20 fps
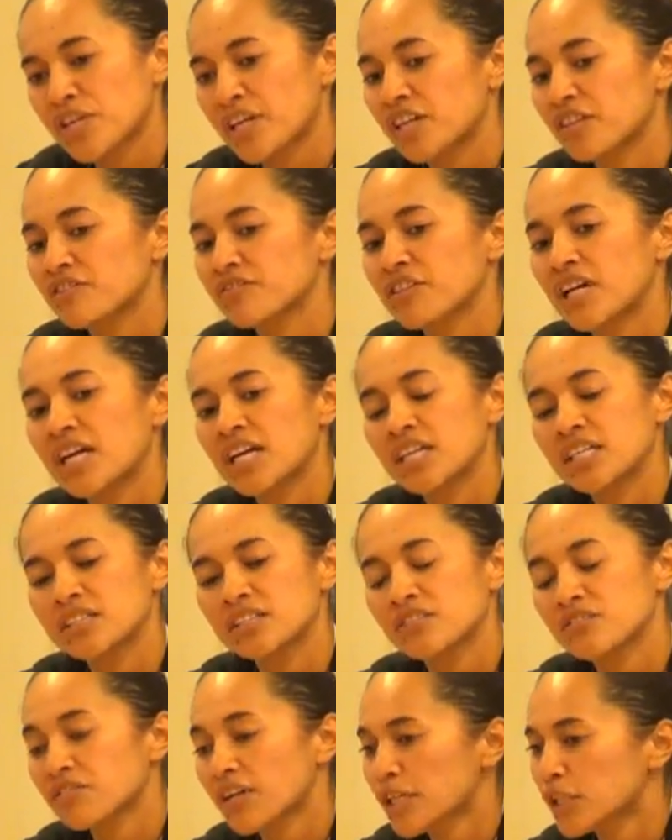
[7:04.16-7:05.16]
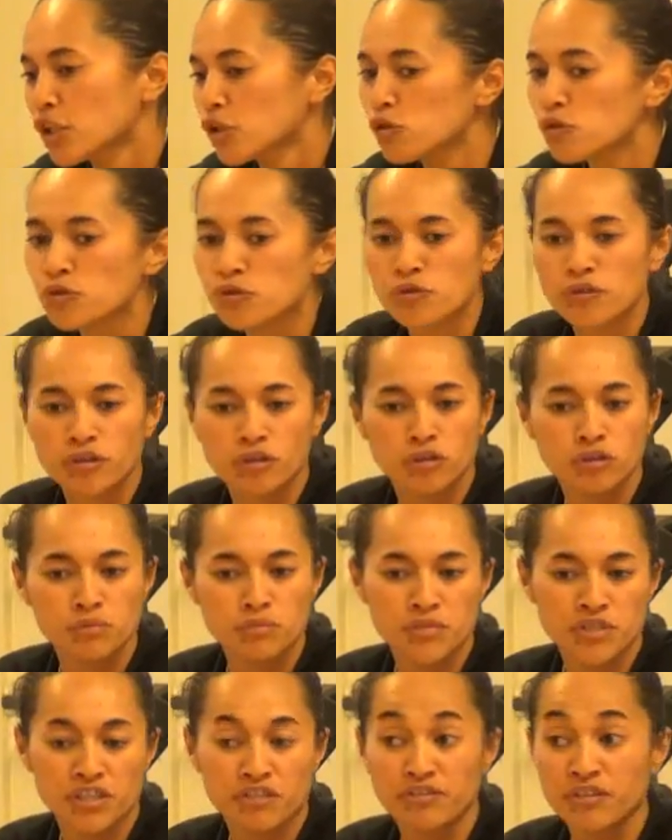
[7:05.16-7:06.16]
that are flying. They fly close to the
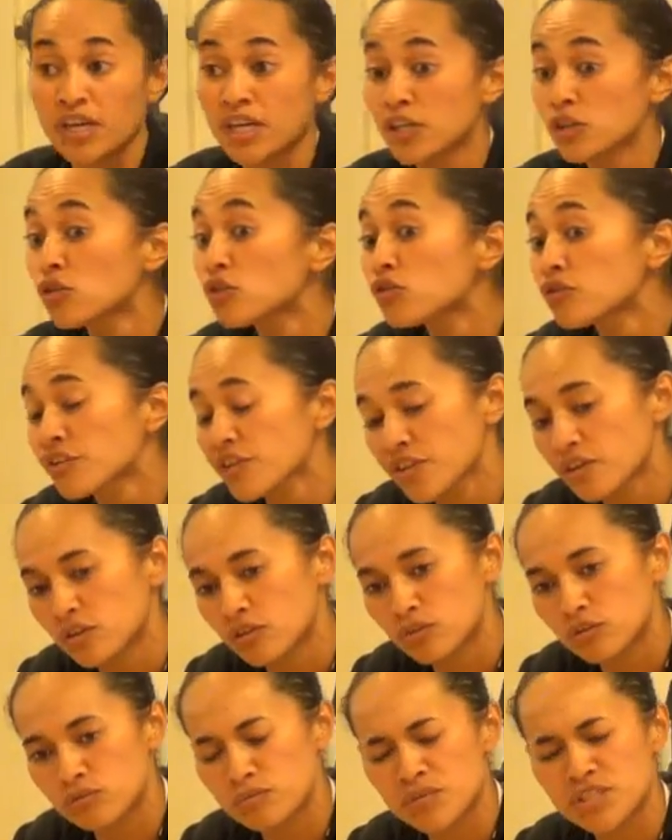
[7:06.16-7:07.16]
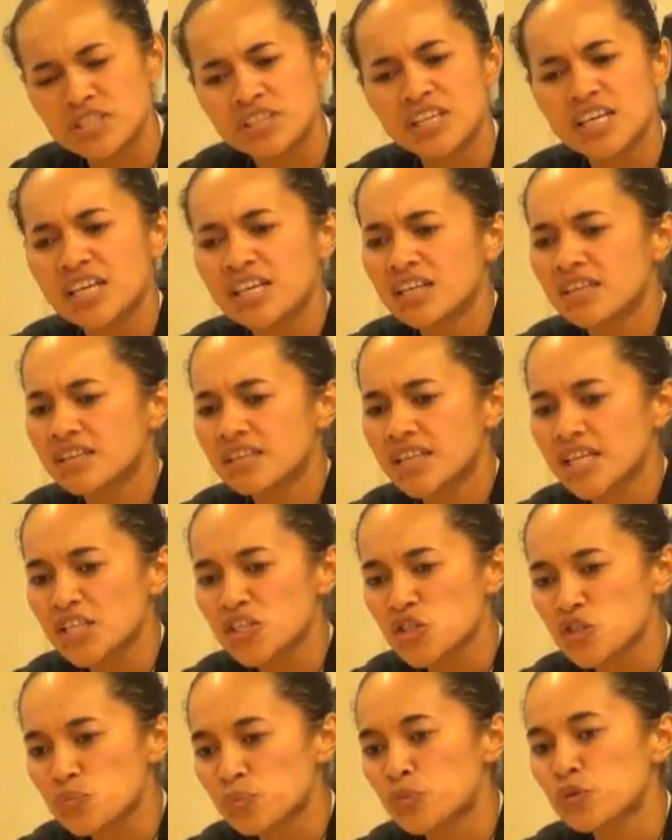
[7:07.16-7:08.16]
homes, they fly over the homes, they
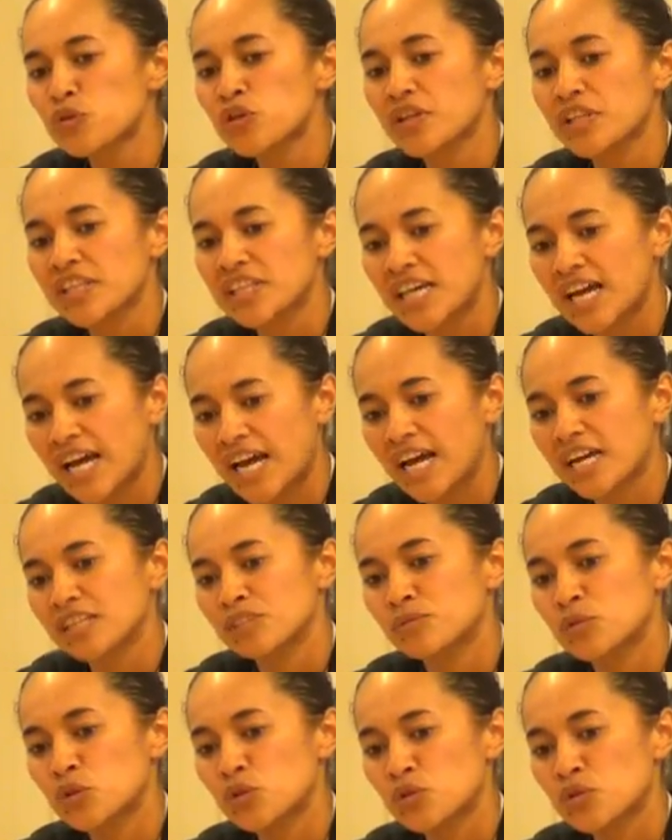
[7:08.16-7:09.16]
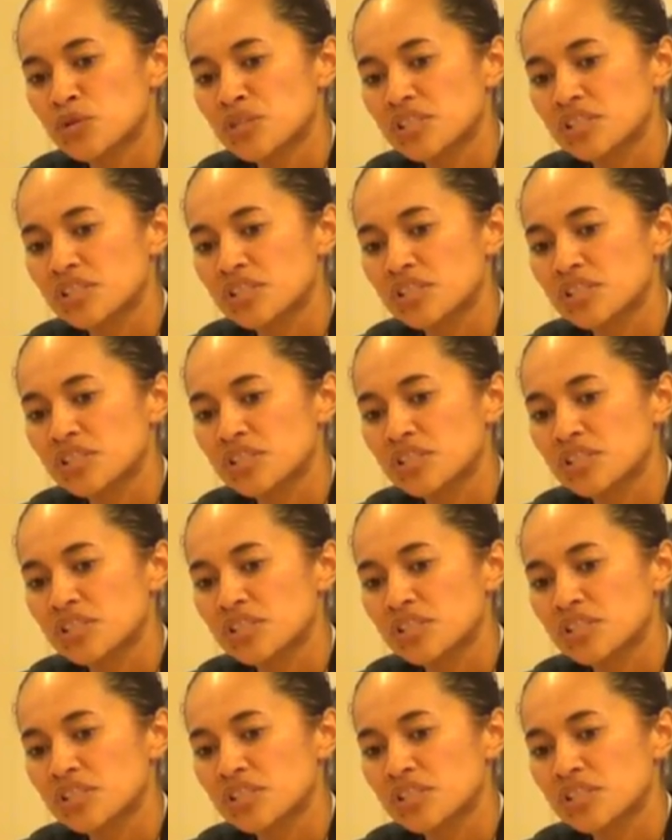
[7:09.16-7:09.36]
spook the animals.